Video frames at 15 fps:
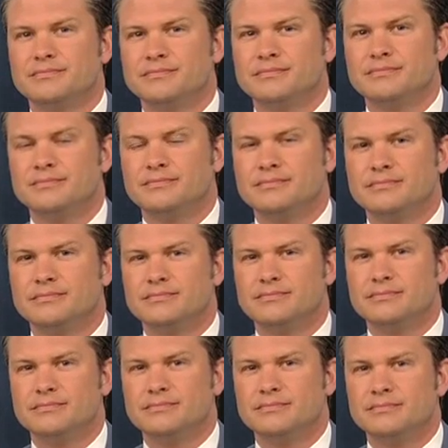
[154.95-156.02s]

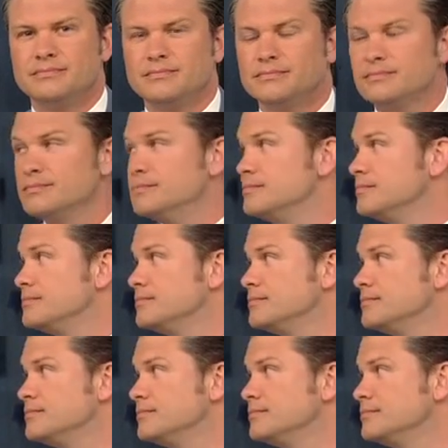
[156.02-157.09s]

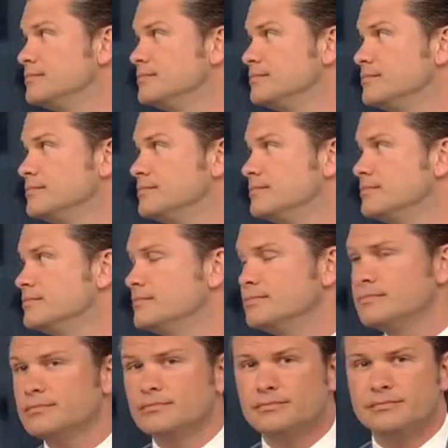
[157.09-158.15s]

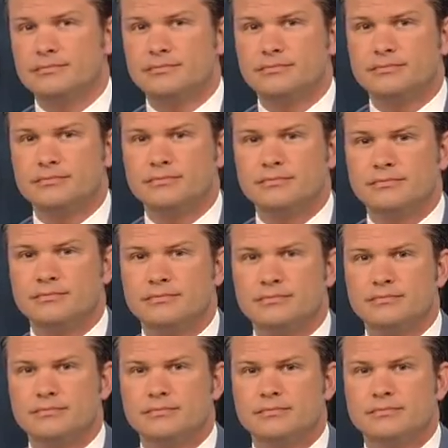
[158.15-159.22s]

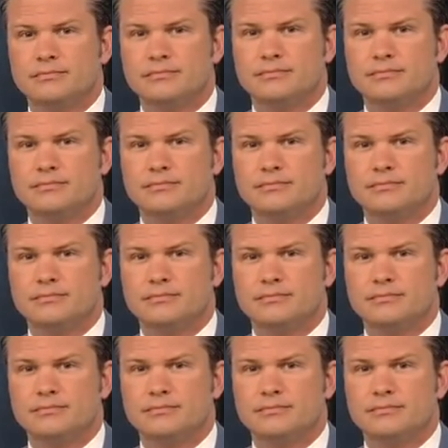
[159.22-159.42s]
No words are spoken by the person on screen.